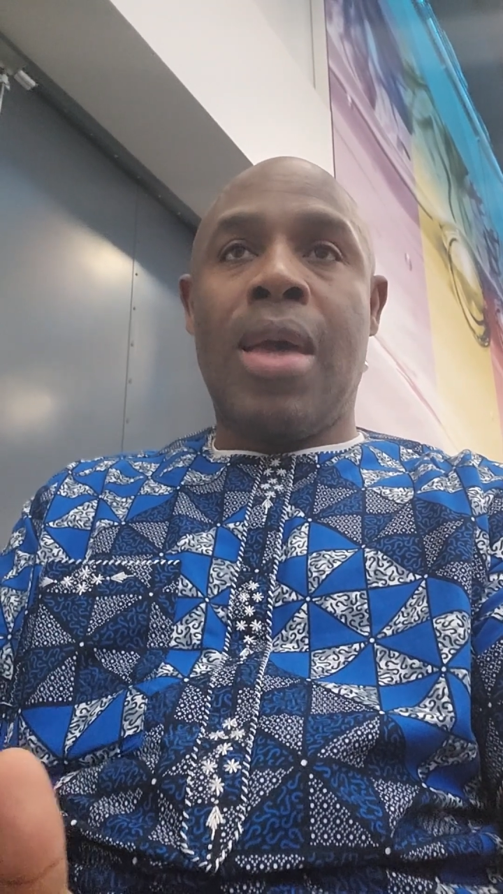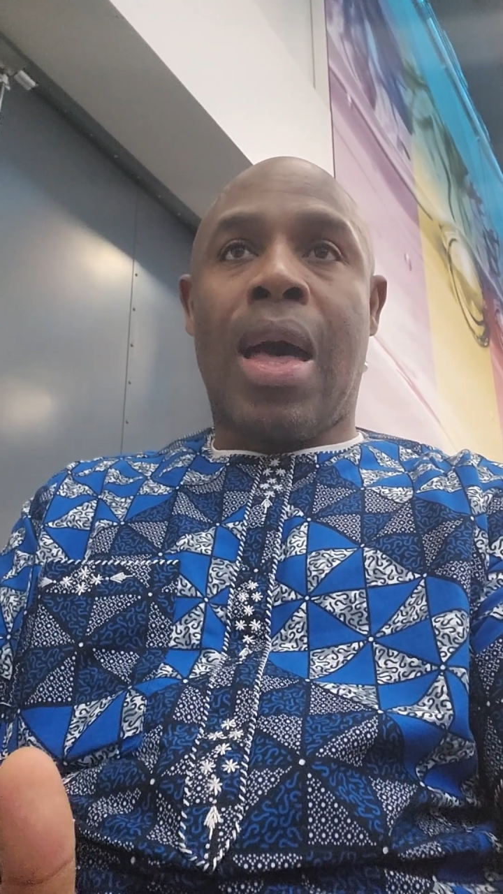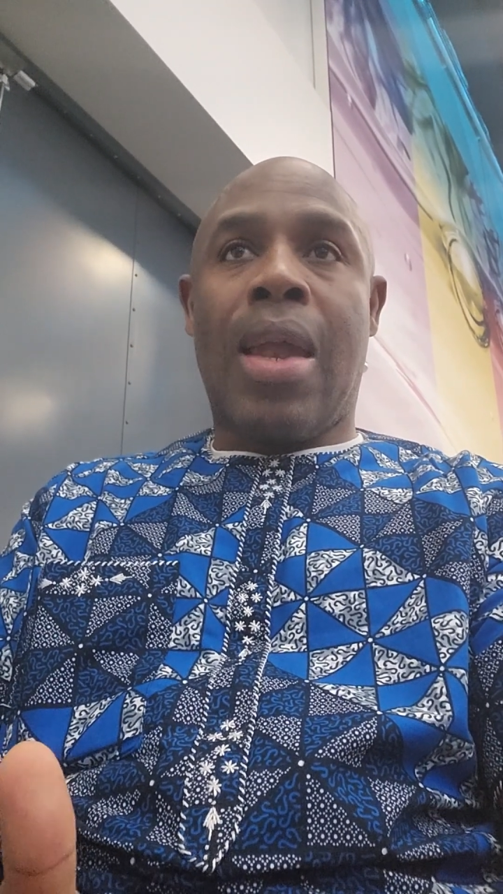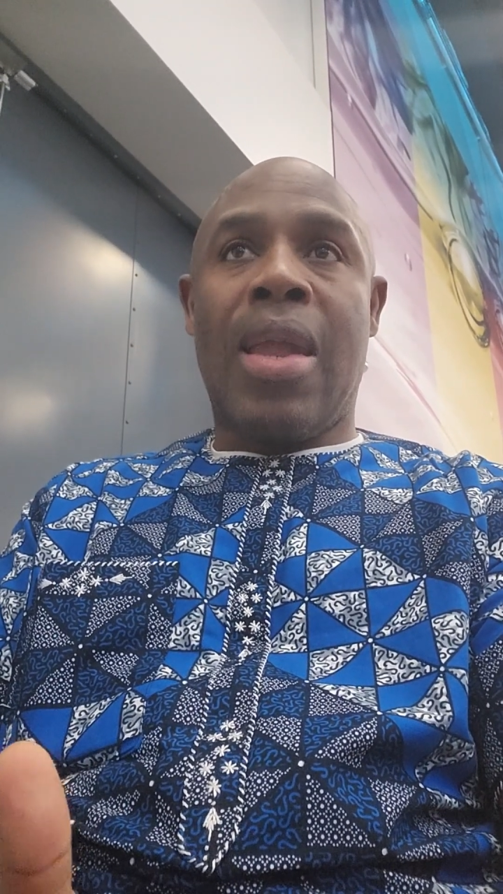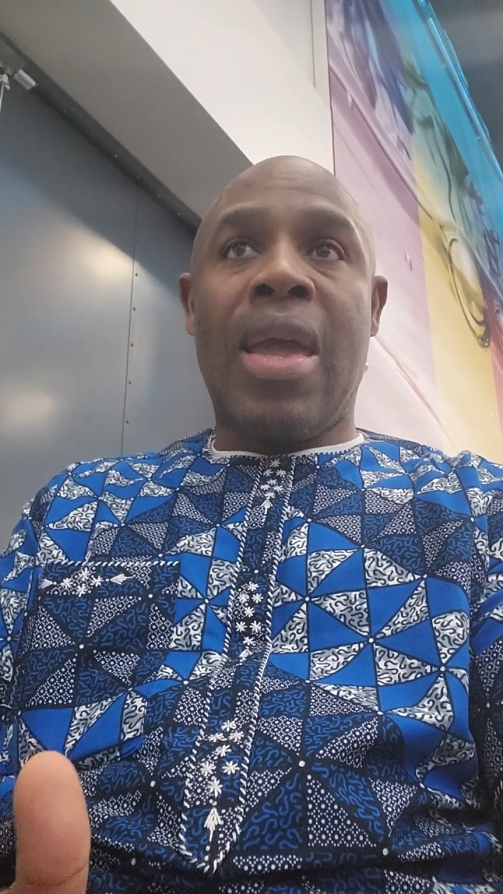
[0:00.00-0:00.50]

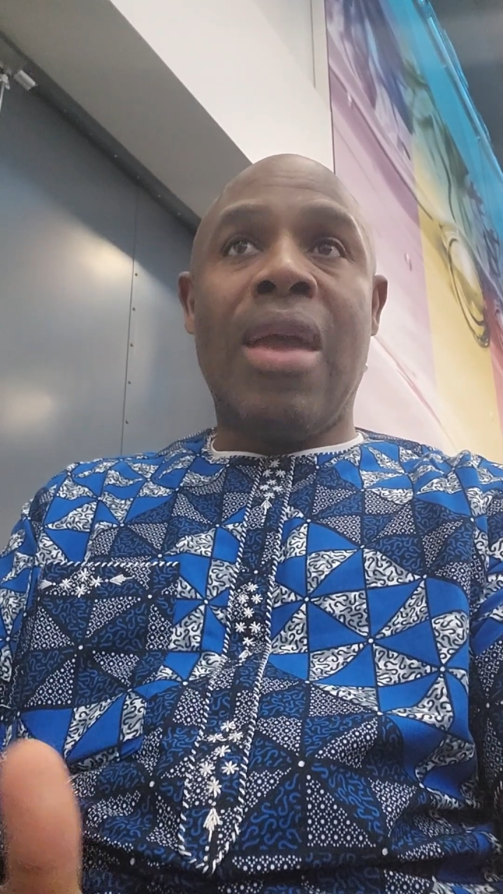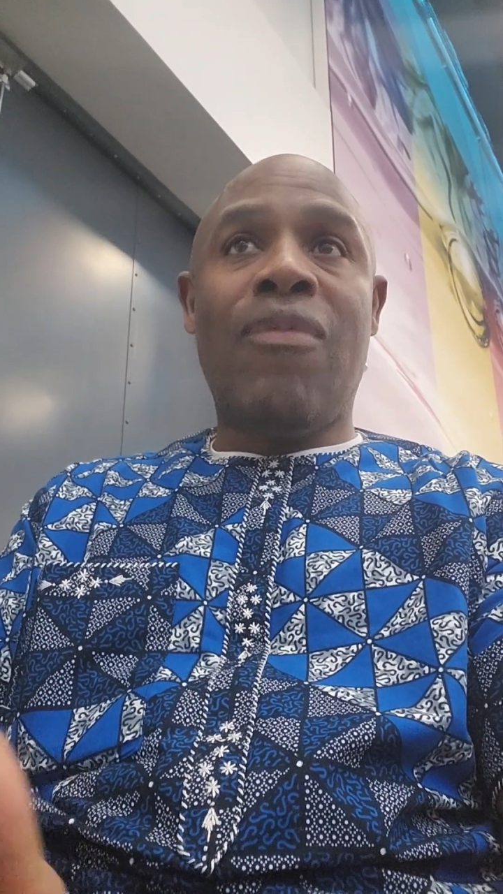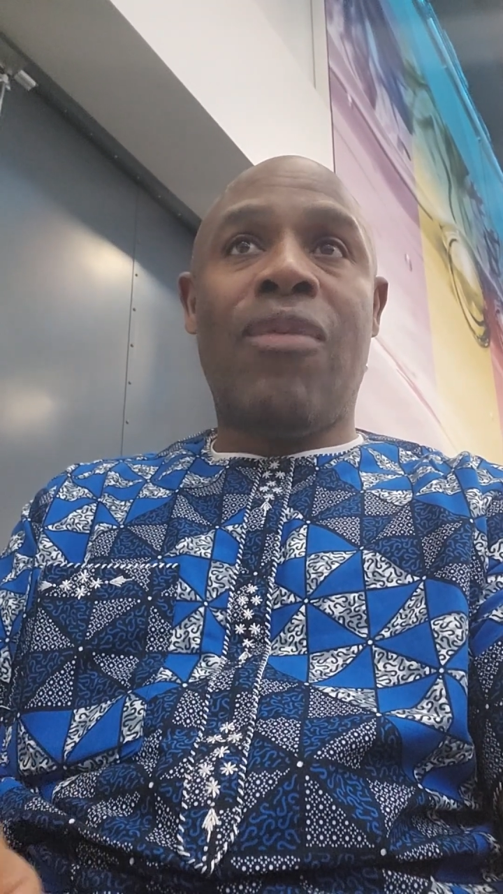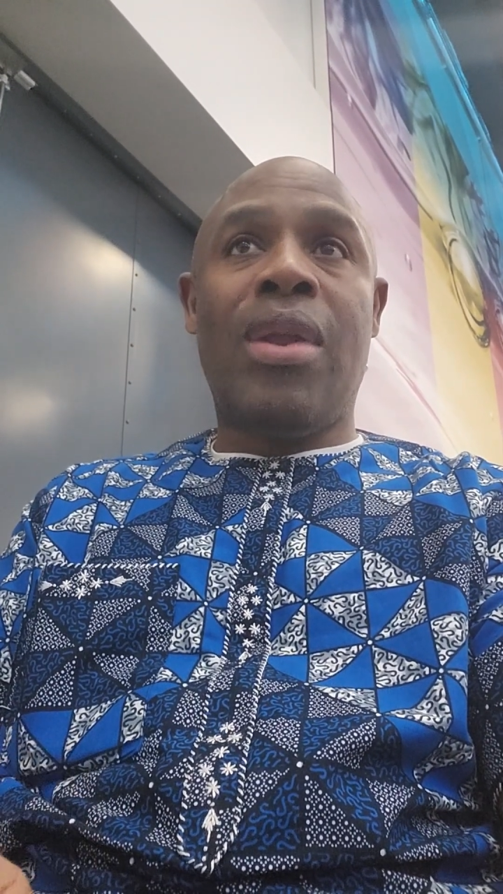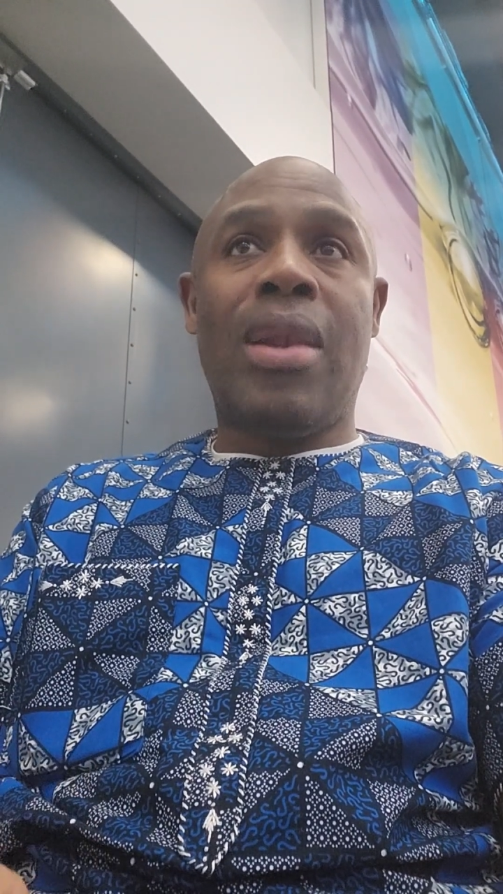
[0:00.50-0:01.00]
and
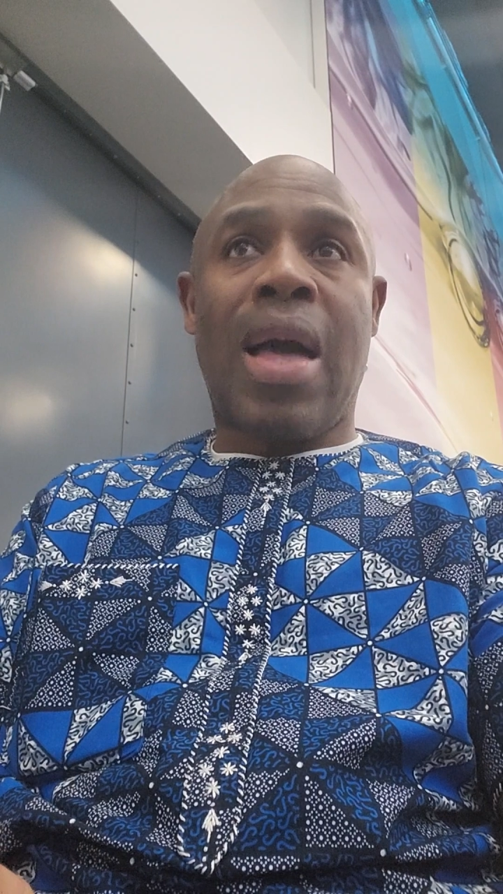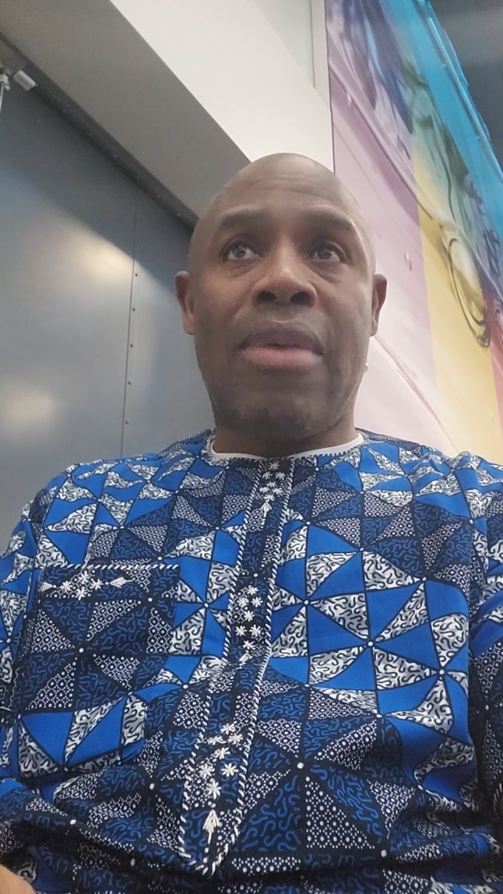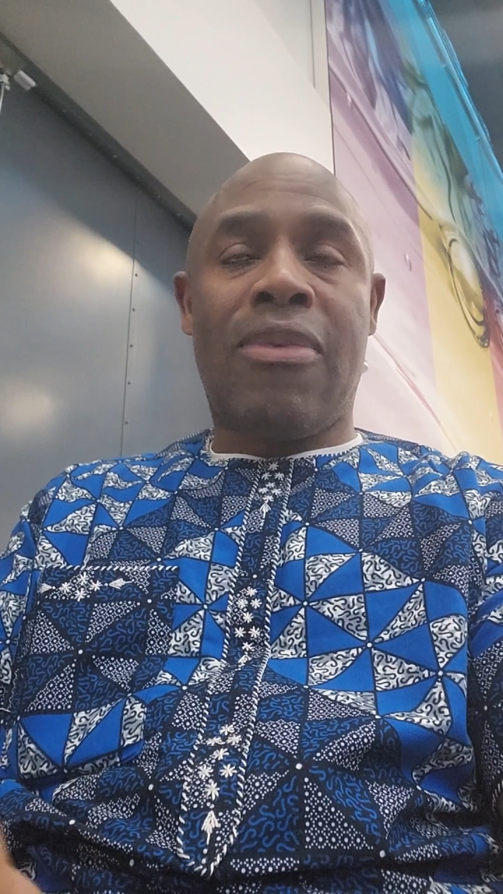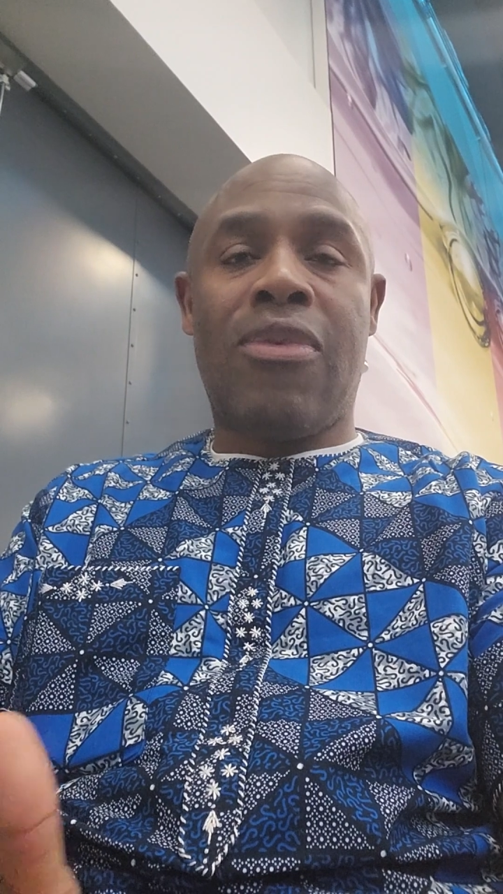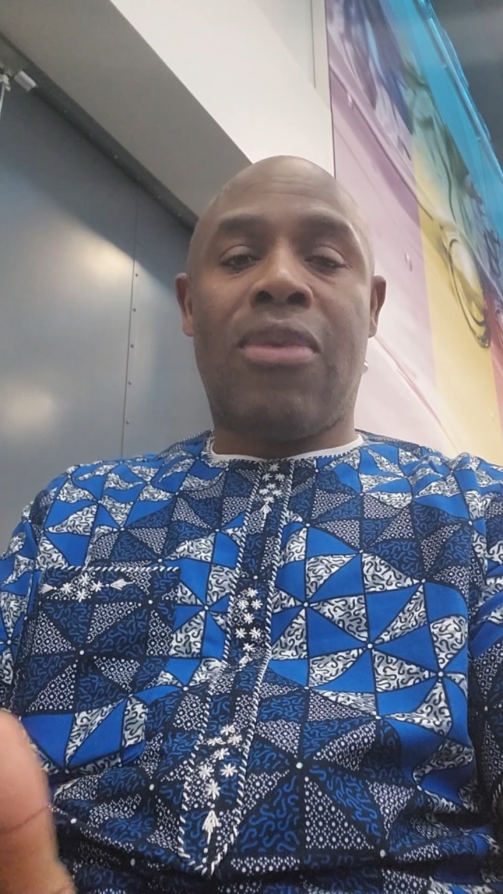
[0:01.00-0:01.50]
every last